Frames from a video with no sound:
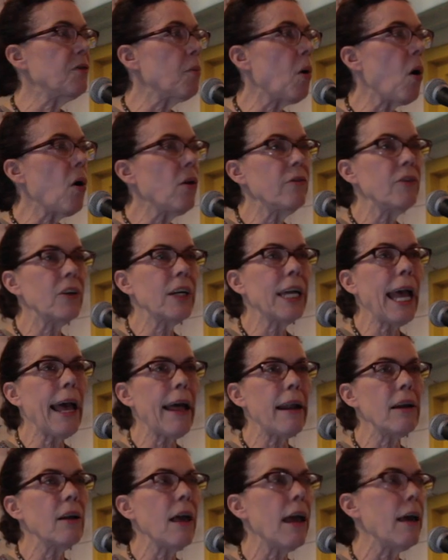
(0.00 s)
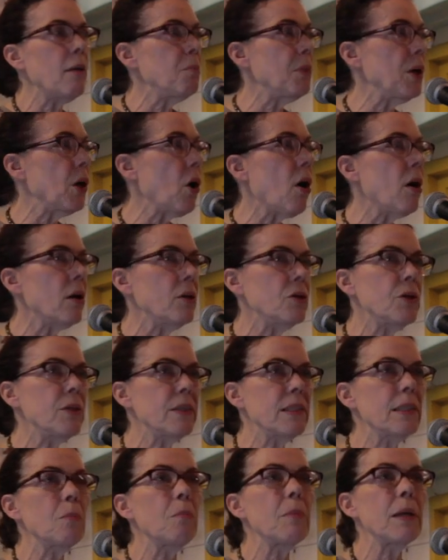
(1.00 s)
from all over Canada and beyond
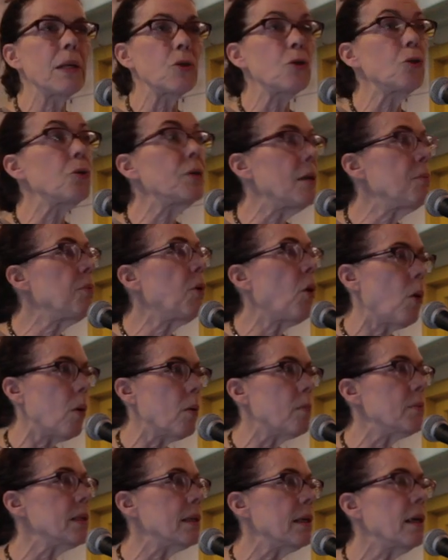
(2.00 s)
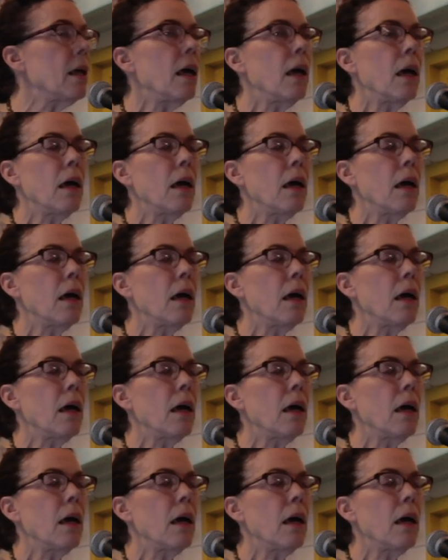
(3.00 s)
to submit tree poems.